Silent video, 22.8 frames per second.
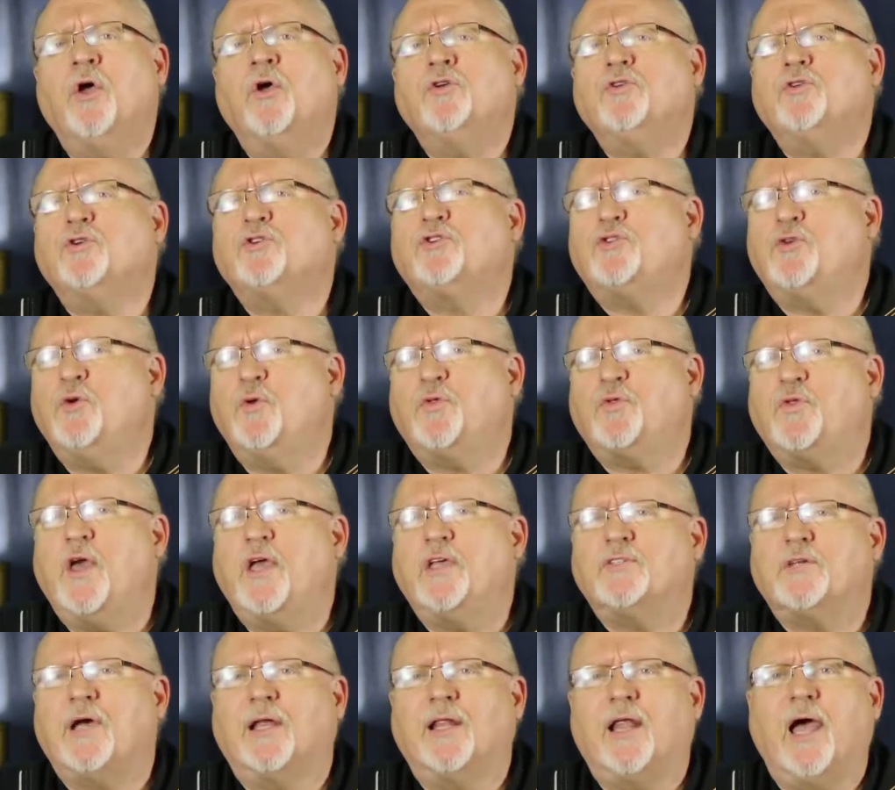there's two
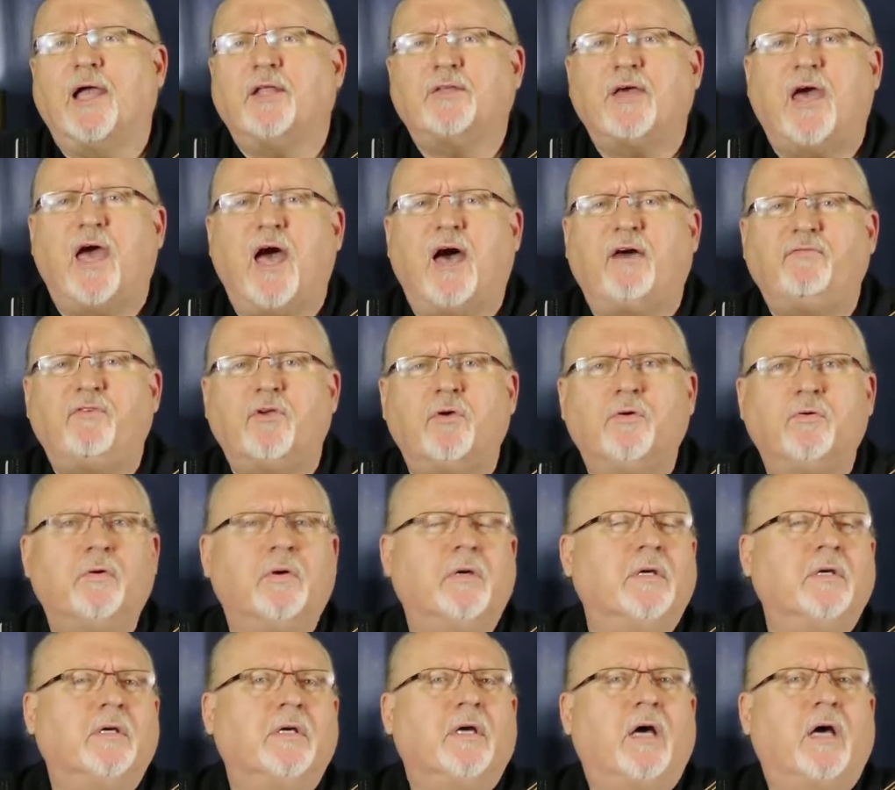things I'd like to have you